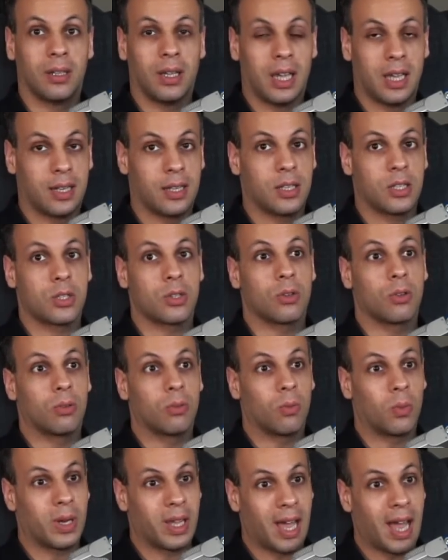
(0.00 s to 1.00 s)
It is
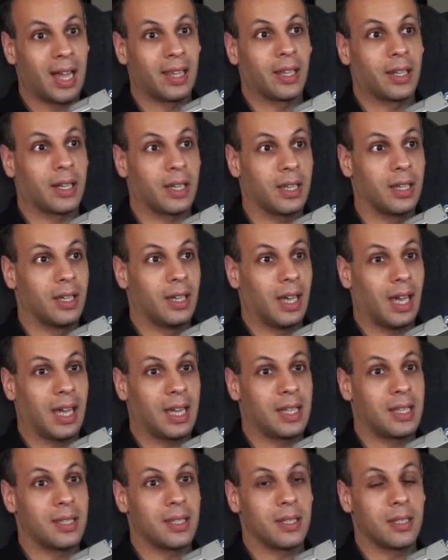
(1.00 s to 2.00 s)
reality.
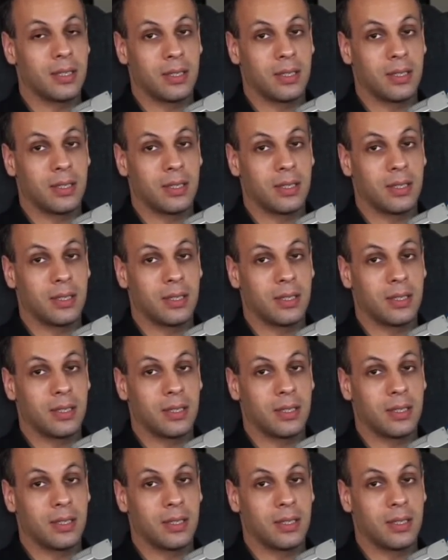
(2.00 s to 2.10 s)
And